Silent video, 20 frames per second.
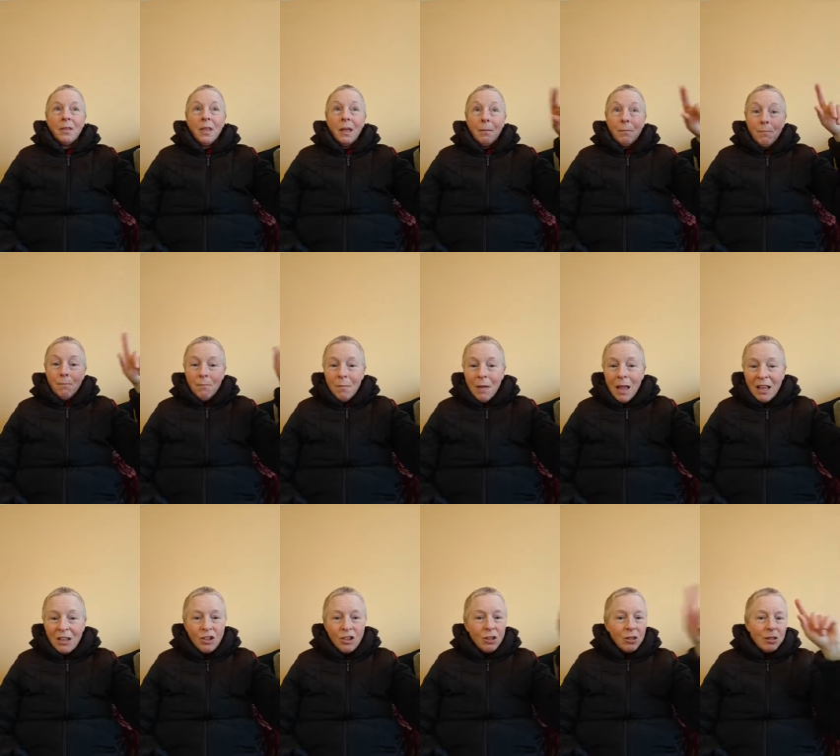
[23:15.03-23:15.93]
that
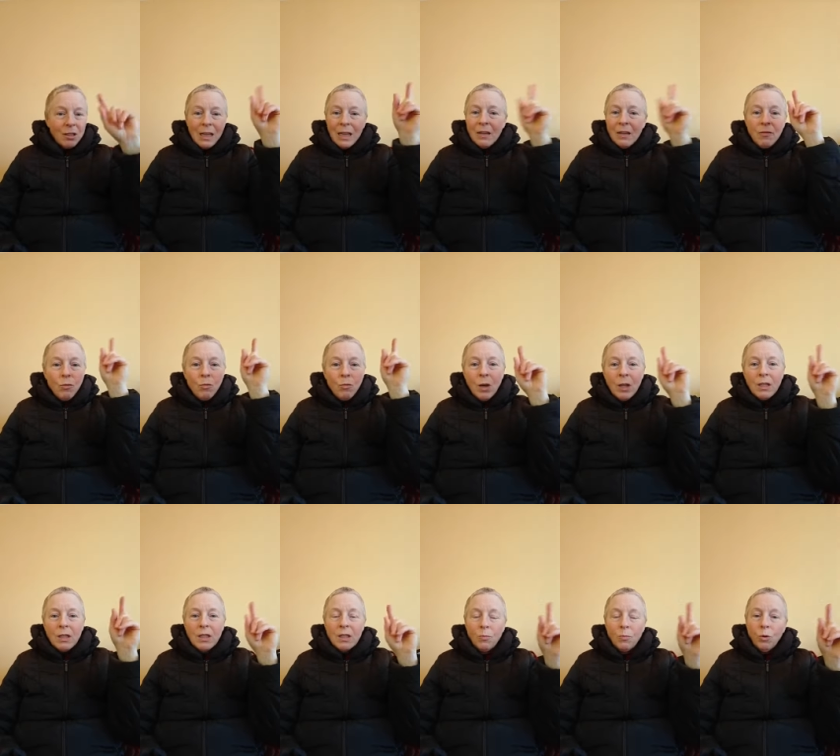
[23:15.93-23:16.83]
matches even
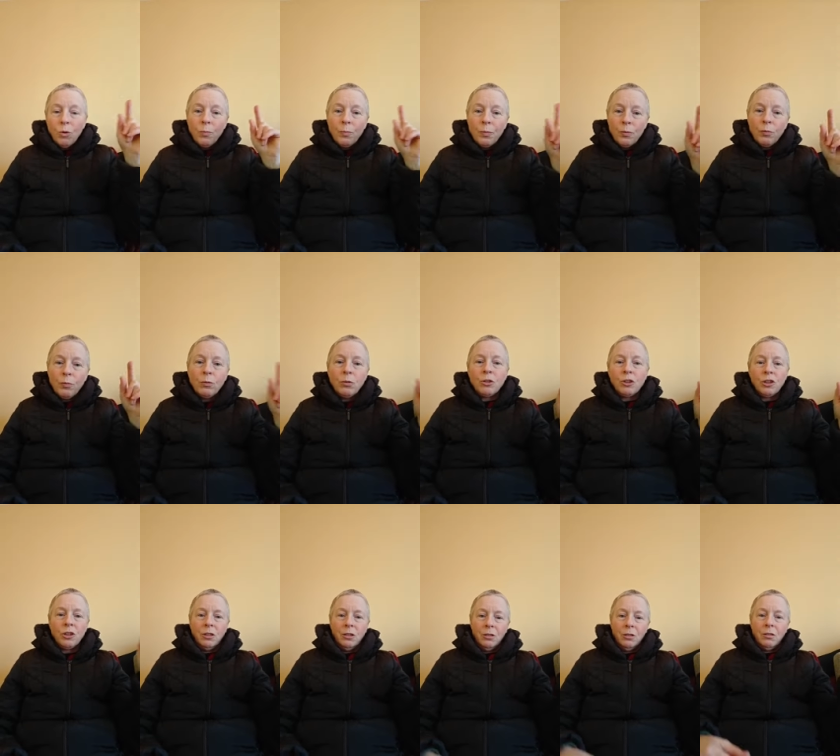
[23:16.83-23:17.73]
one small
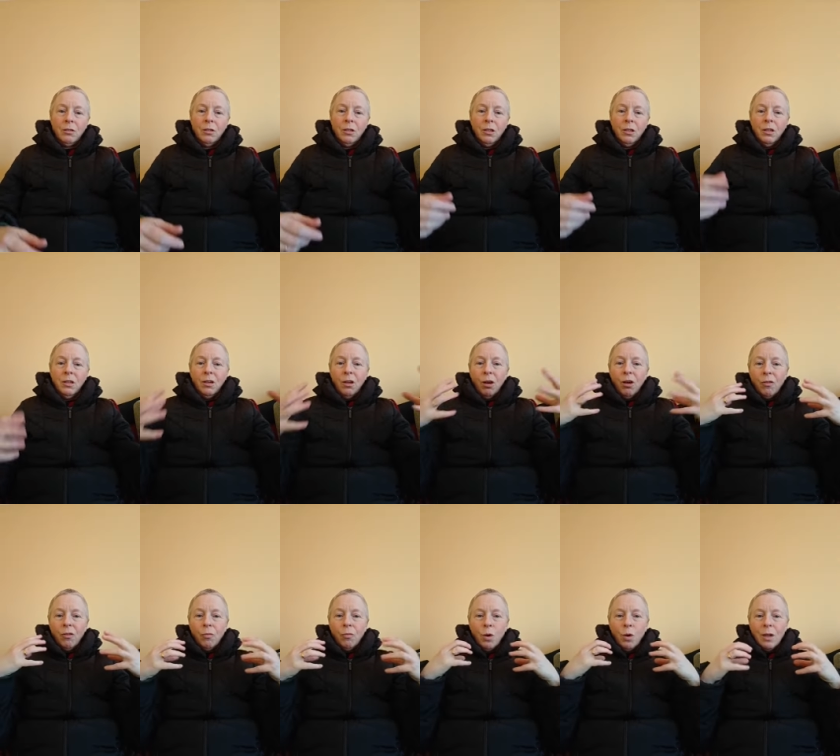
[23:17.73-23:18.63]
portion
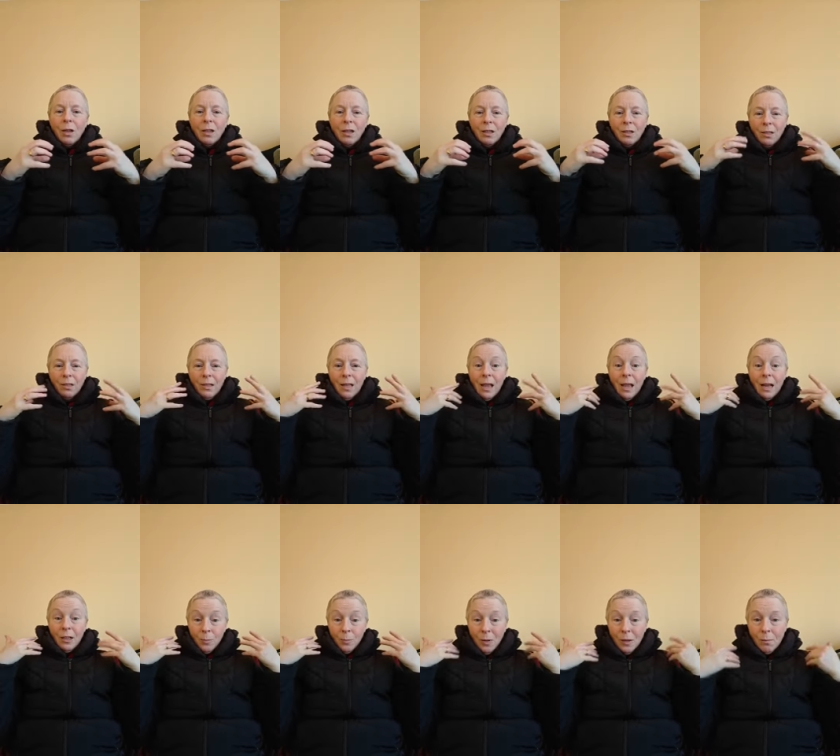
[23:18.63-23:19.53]
of what it is that
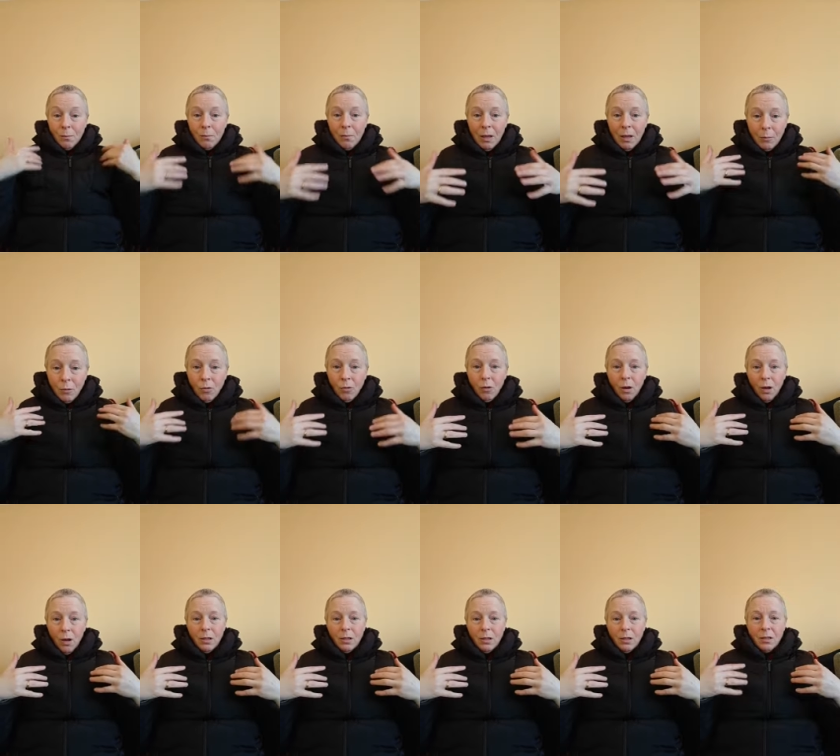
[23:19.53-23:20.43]
has been
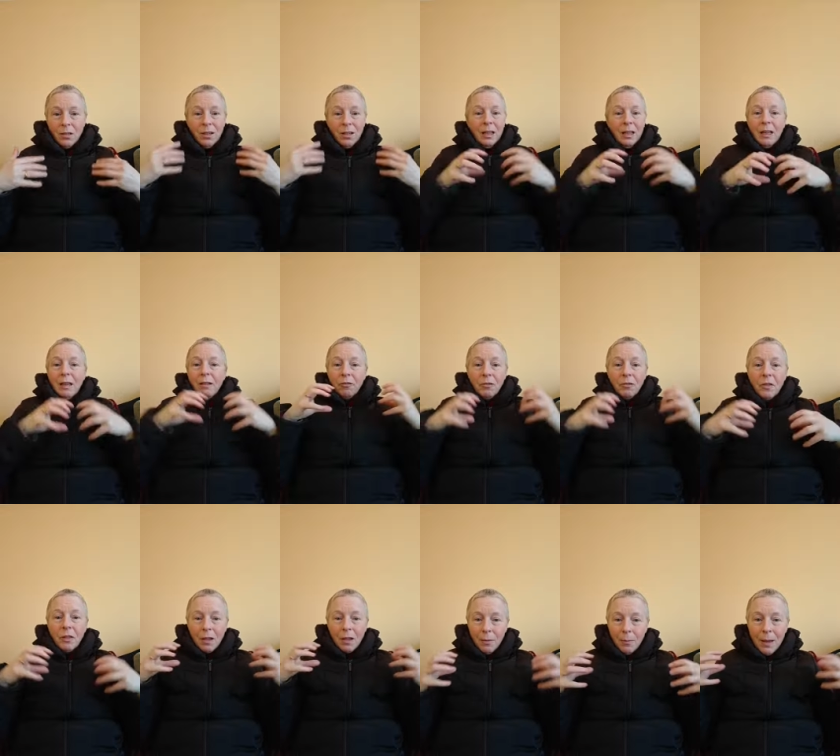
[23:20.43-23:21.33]
memorized,
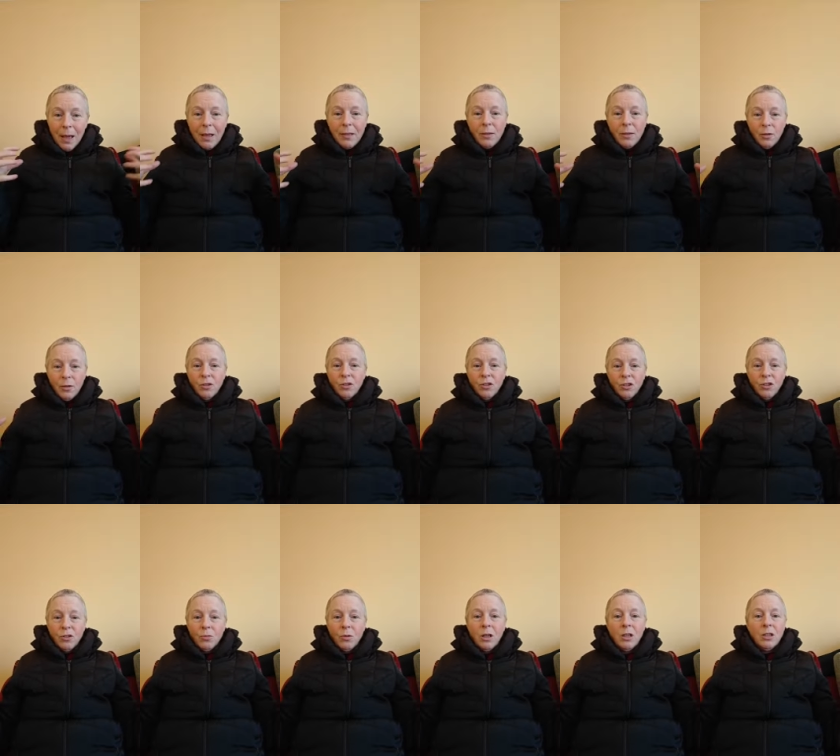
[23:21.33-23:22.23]
everything about those
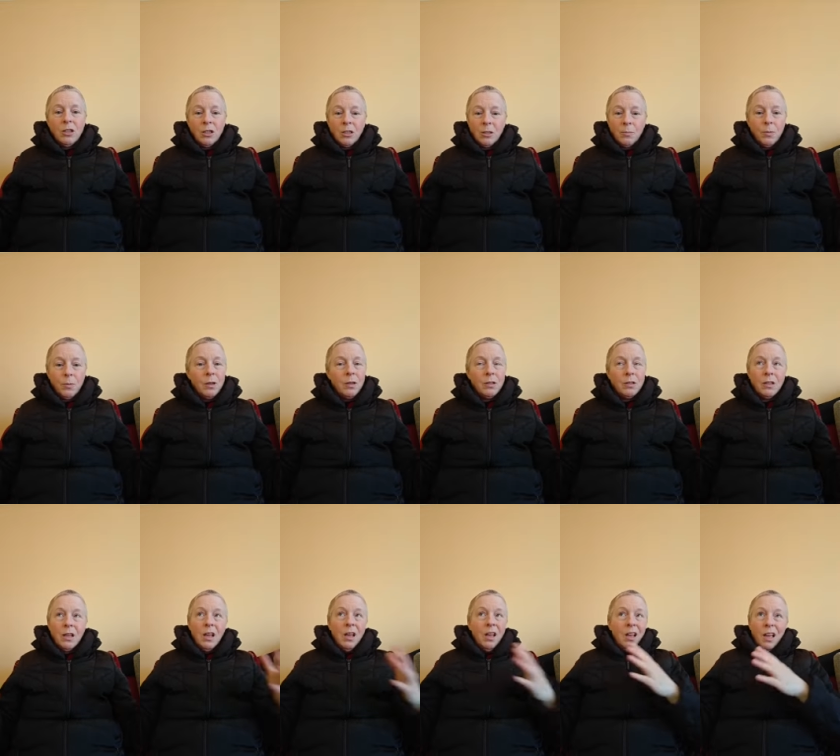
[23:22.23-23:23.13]
situations, because
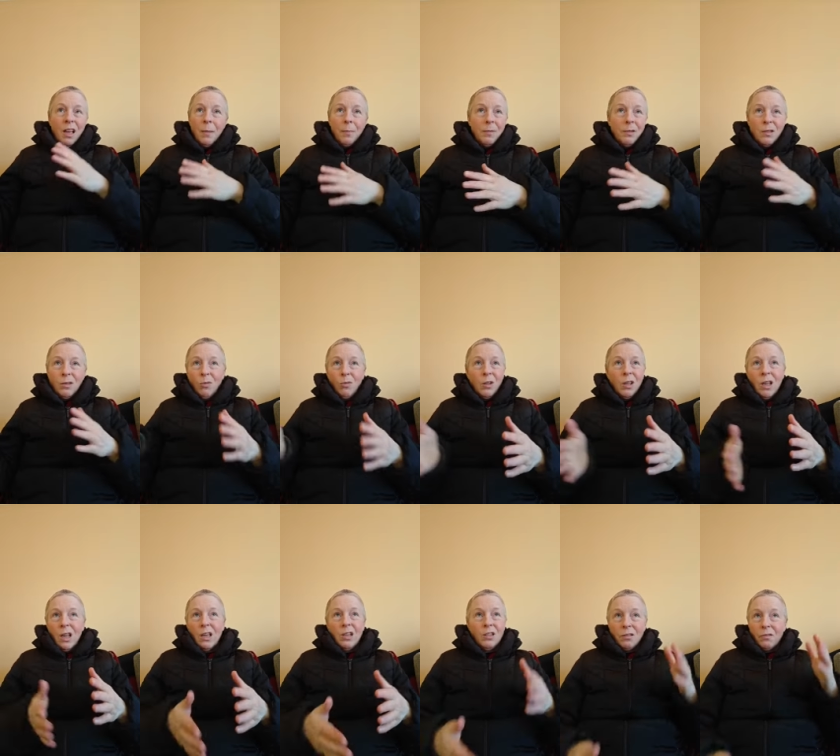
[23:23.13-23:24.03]
up until the
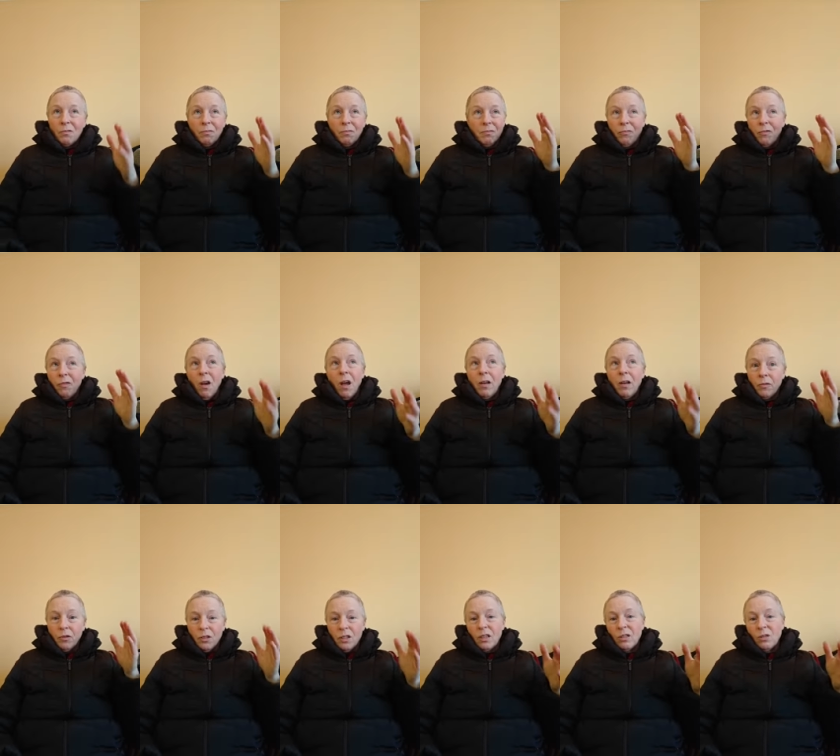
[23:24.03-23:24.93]
age of 5
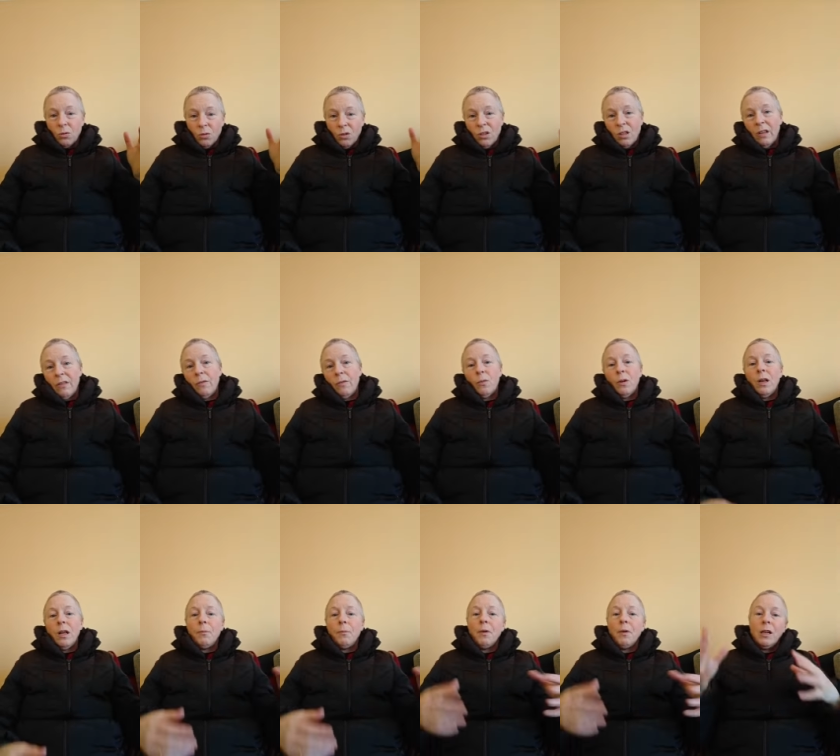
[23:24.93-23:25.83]
or 6 or 7,
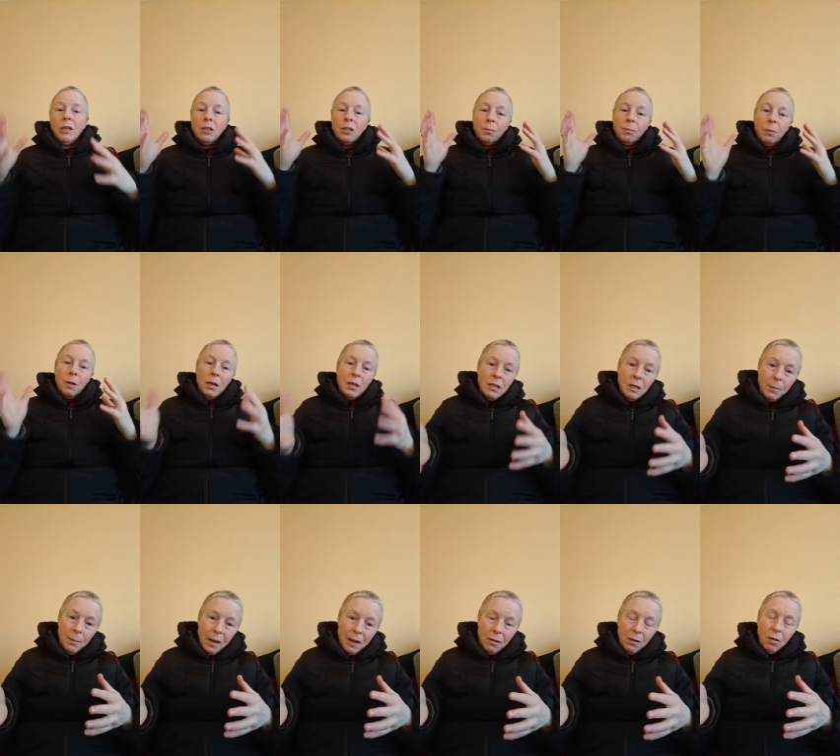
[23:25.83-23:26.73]
when our brain speeds
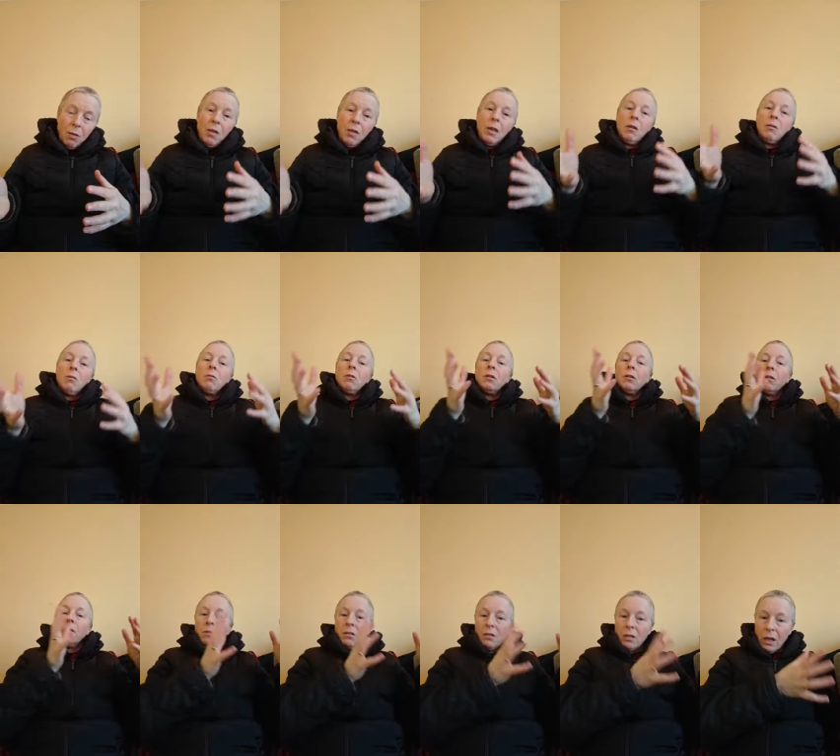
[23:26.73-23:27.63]
up out of theta
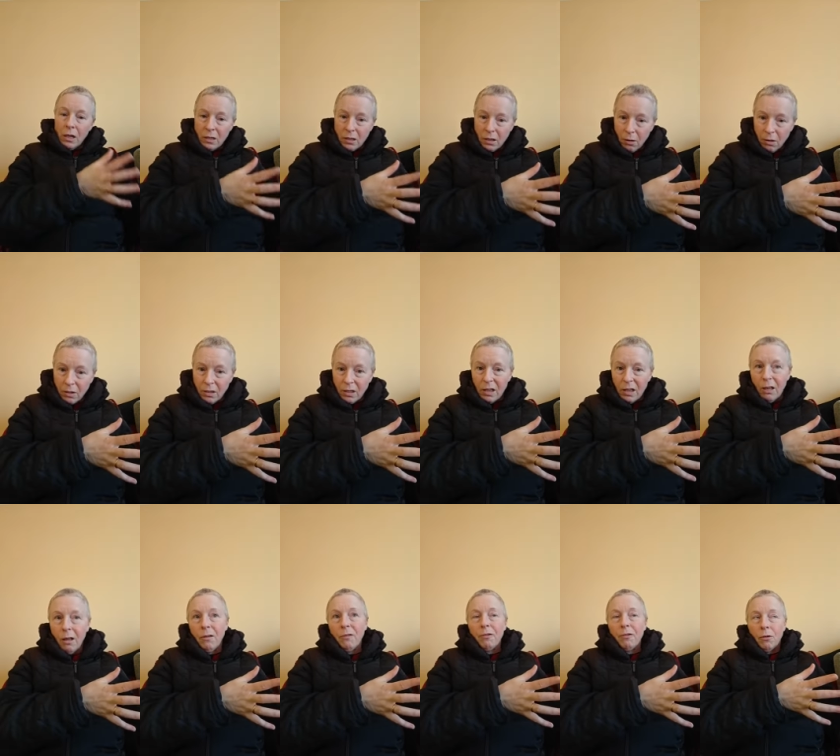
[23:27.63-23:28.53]
and starts going into
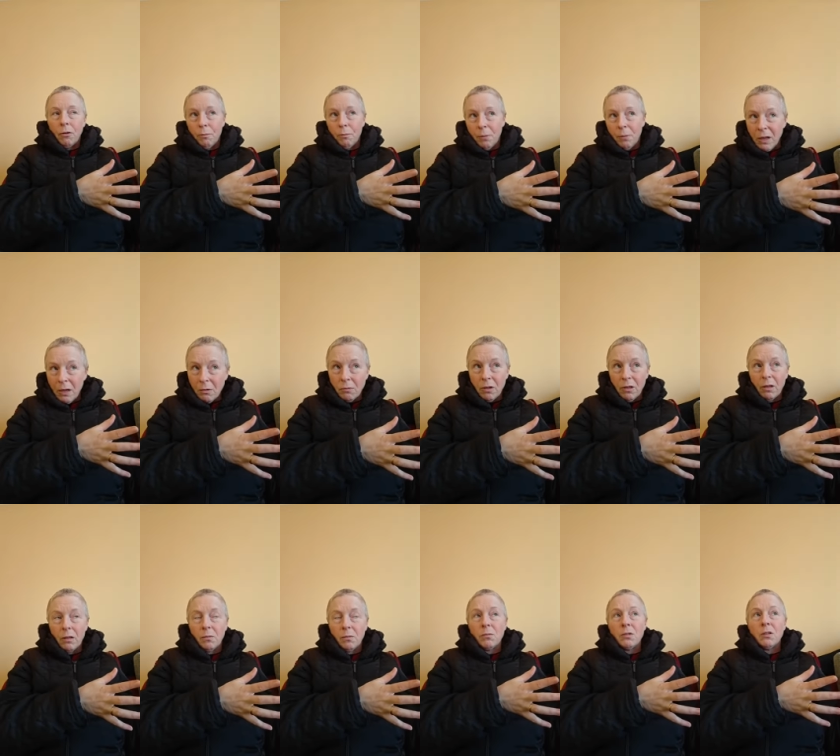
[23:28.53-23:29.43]
alpha and beta
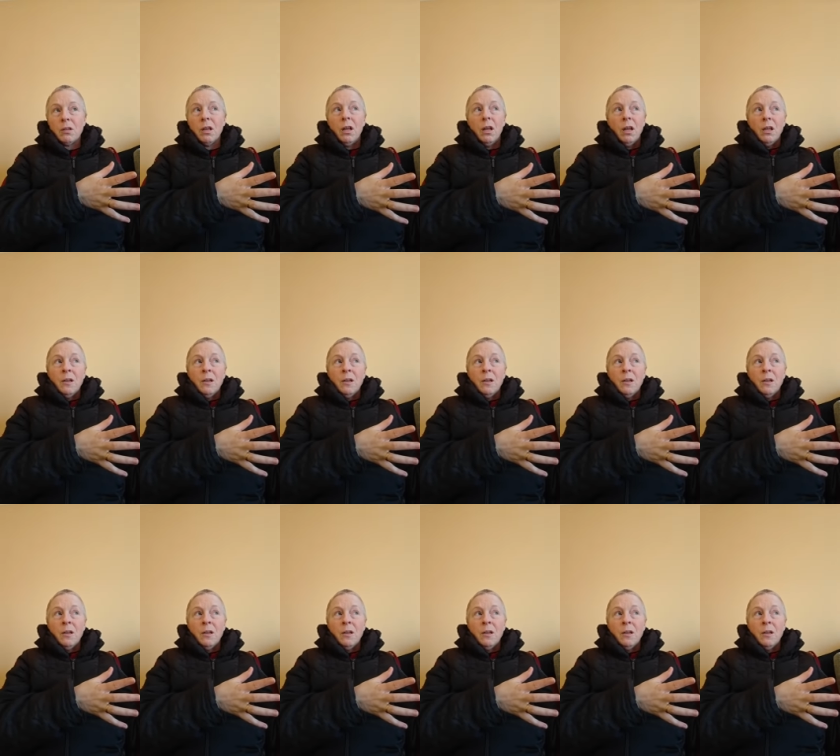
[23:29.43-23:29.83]
rhythms,